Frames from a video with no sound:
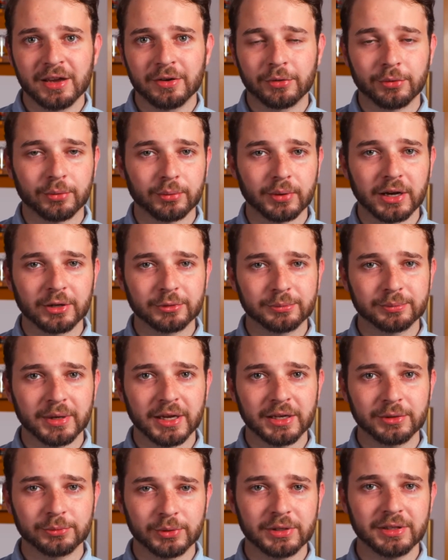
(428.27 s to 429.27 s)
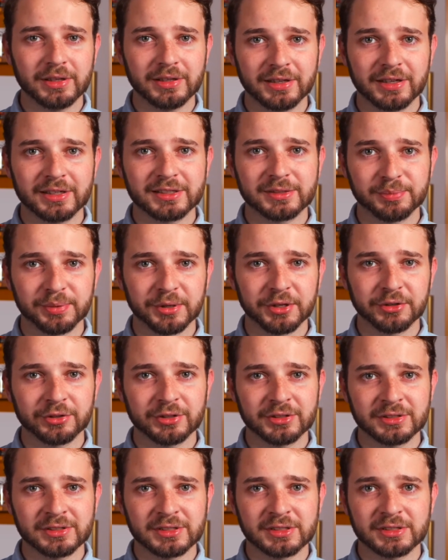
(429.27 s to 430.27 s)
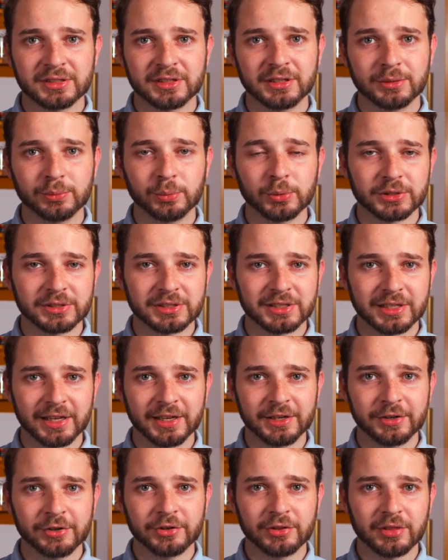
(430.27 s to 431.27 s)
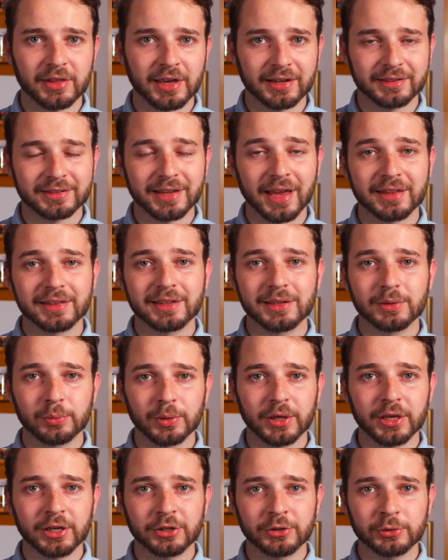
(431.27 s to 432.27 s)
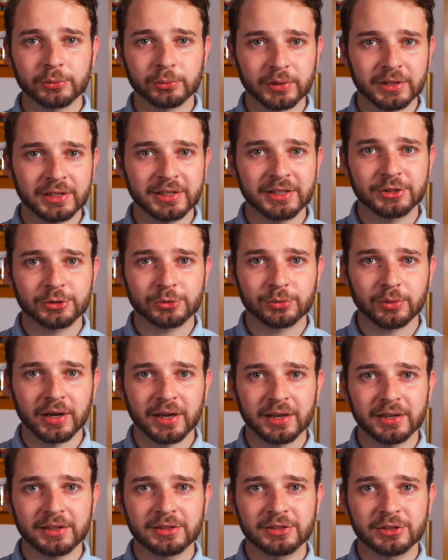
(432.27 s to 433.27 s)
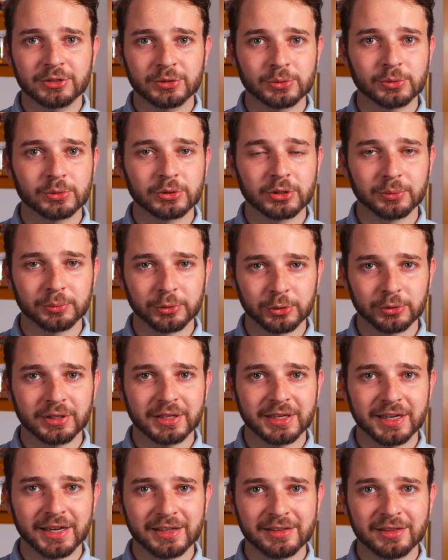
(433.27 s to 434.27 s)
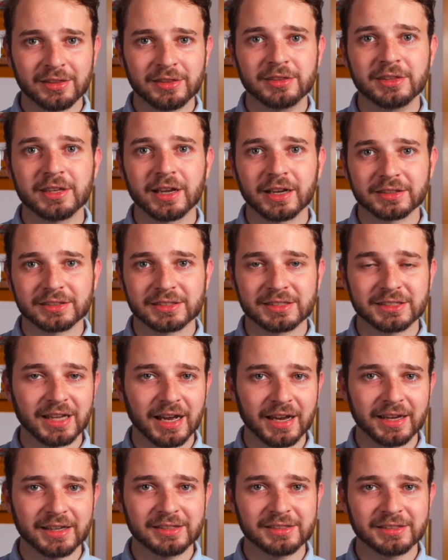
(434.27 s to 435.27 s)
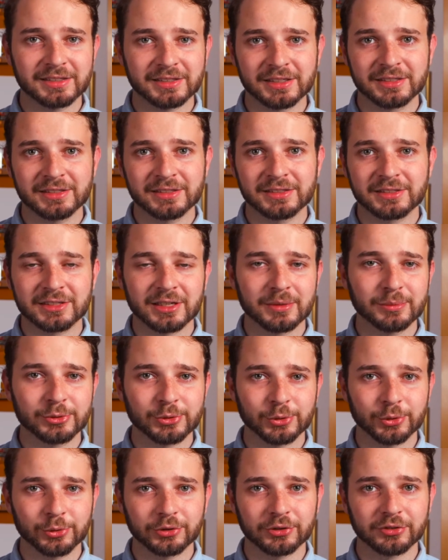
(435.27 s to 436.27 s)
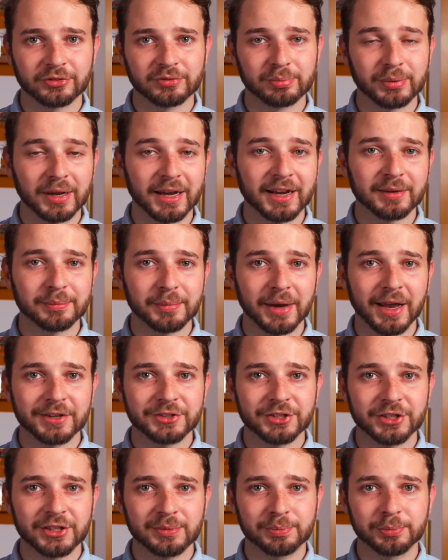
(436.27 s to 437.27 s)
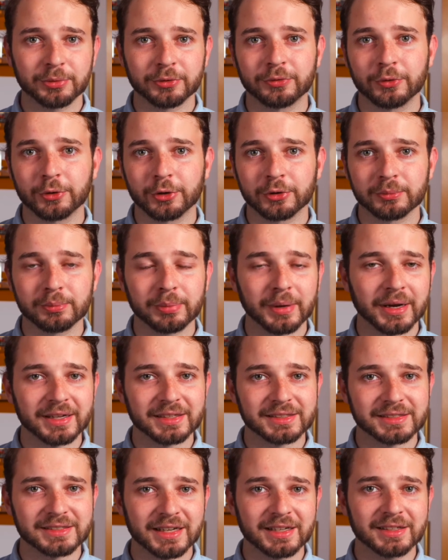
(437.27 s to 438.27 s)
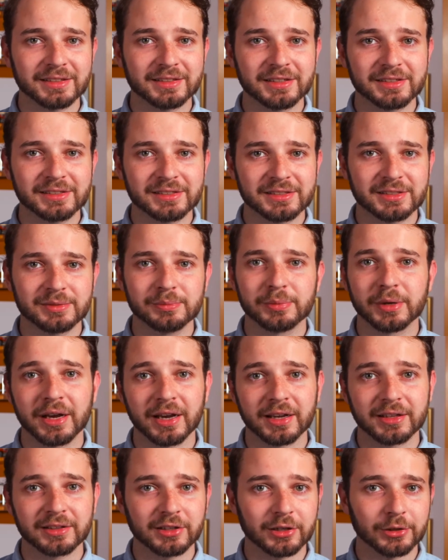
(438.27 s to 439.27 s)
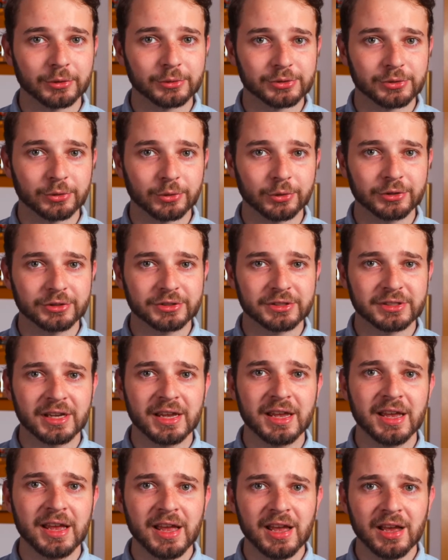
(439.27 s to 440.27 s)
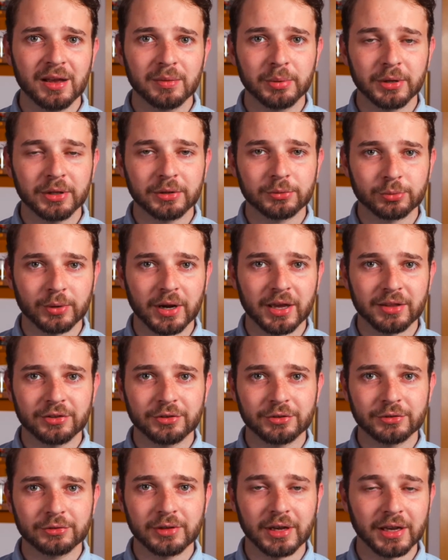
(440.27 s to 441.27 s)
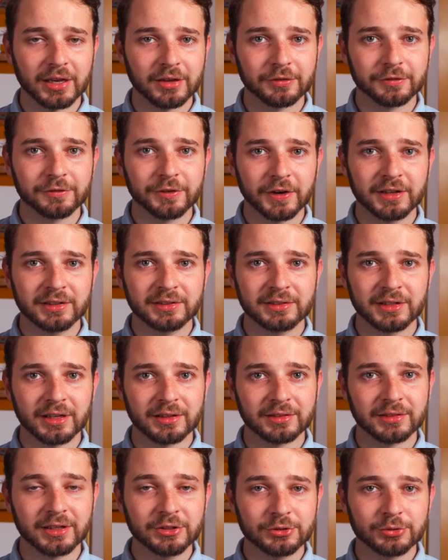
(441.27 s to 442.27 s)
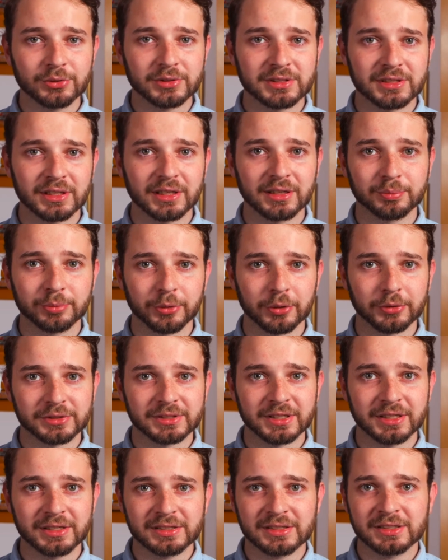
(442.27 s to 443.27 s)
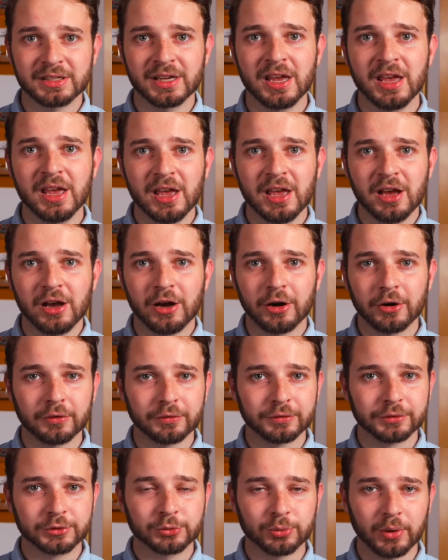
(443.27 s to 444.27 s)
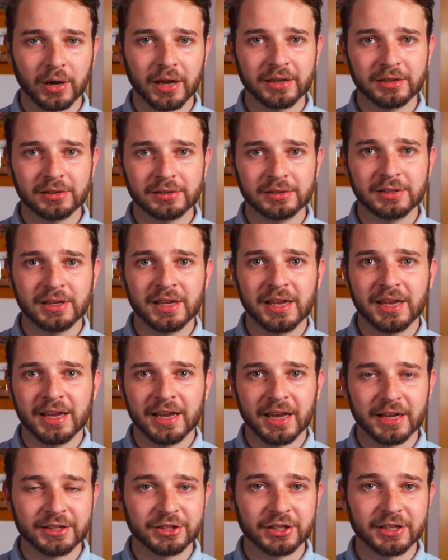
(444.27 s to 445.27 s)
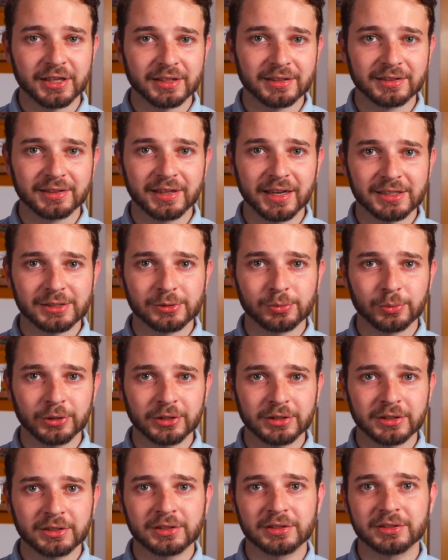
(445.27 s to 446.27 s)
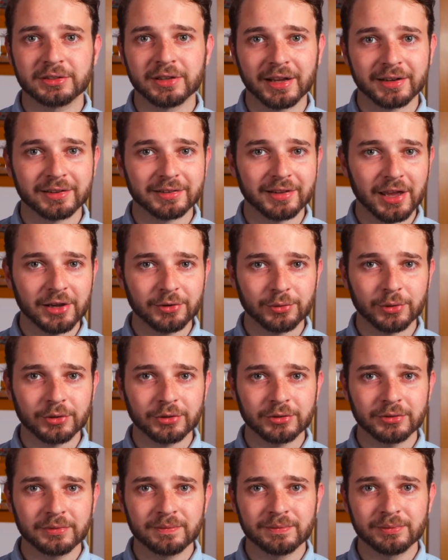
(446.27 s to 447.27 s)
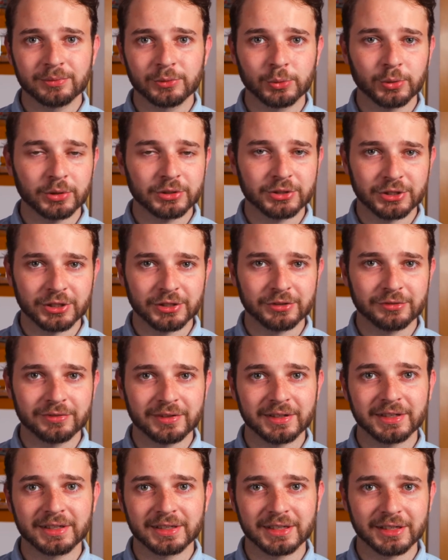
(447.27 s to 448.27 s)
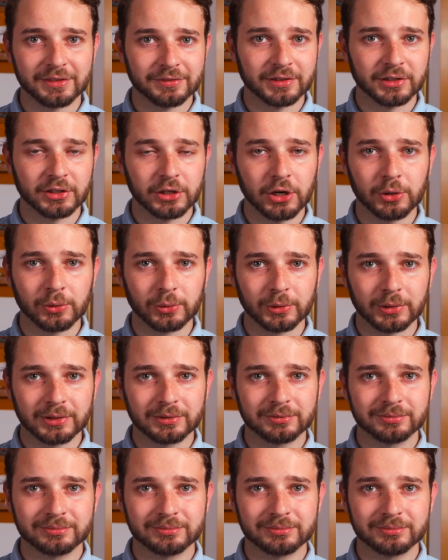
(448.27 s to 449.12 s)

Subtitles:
Throughout my reading experience, it was clear that Andy Weir really tried to communicate that science isn't some sort of black magic performed by scientists behind closed doors, but rather a fun and interesting process of trial, educated guesswork, and error to achieve a given goal.